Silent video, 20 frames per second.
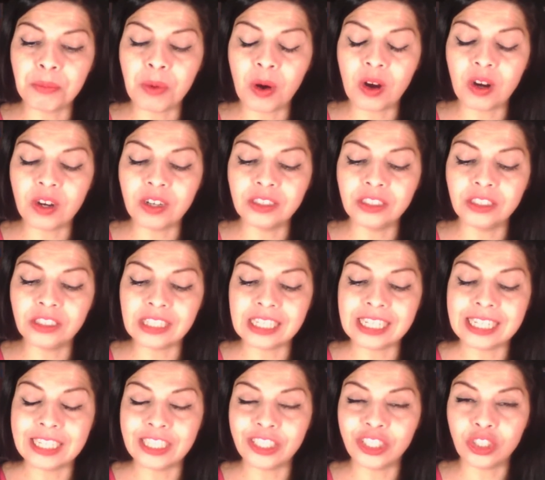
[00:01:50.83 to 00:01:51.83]
Mars
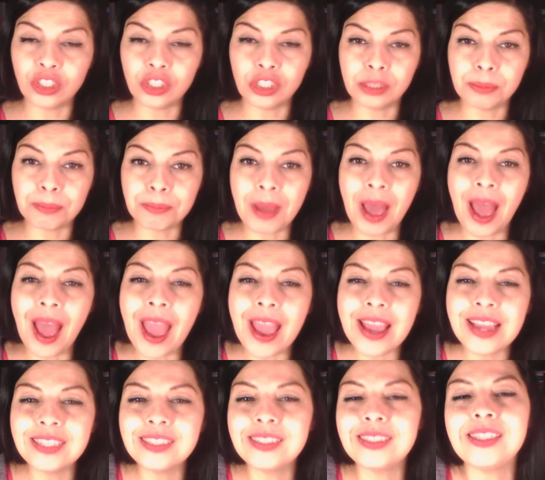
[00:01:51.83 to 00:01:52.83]
enters
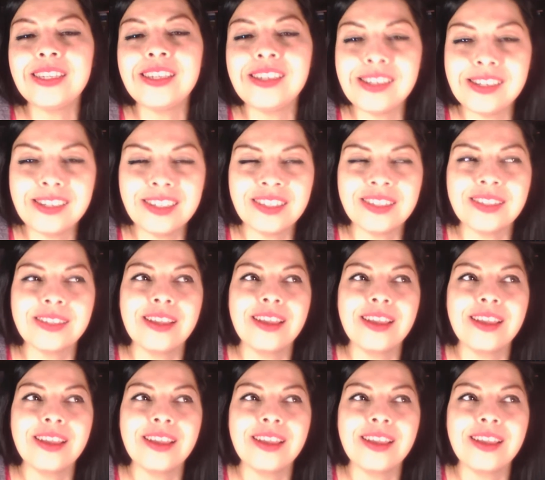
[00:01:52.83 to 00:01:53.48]
Pisces